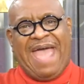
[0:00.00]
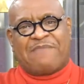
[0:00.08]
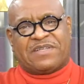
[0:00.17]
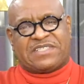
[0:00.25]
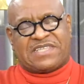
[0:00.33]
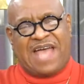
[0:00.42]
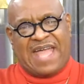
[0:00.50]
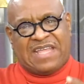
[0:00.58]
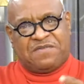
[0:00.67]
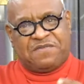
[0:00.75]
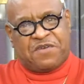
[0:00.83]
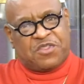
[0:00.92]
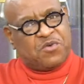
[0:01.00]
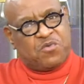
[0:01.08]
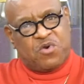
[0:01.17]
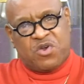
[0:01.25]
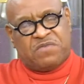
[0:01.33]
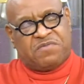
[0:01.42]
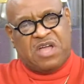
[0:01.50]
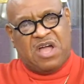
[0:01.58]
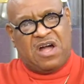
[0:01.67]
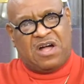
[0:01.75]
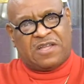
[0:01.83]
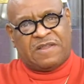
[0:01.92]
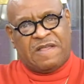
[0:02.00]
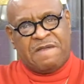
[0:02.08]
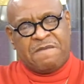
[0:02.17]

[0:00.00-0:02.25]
appetite for the Word of God.